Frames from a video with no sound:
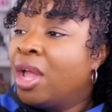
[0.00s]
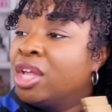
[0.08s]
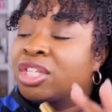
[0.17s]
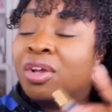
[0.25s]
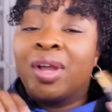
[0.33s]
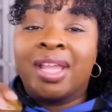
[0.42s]

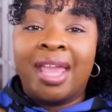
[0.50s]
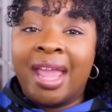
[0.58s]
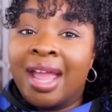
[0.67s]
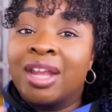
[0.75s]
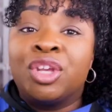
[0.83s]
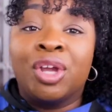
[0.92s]
So
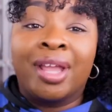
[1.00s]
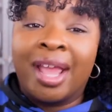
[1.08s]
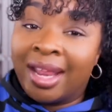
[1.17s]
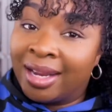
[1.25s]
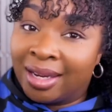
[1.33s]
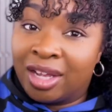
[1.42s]
again, you're
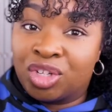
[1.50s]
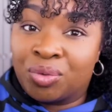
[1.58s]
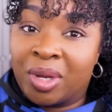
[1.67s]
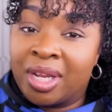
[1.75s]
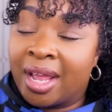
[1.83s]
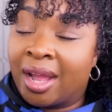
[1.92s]
getting
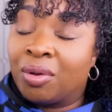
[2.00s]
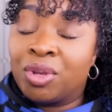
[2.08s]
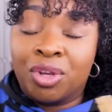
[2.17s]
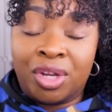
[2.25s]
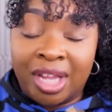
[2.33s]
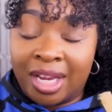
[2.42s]
luxury. Now
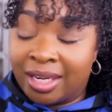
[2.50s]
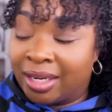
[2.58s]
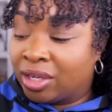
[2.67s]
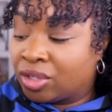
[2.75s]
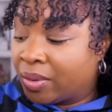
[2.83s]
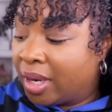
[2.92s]
you're getting
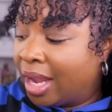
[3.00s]
luxury.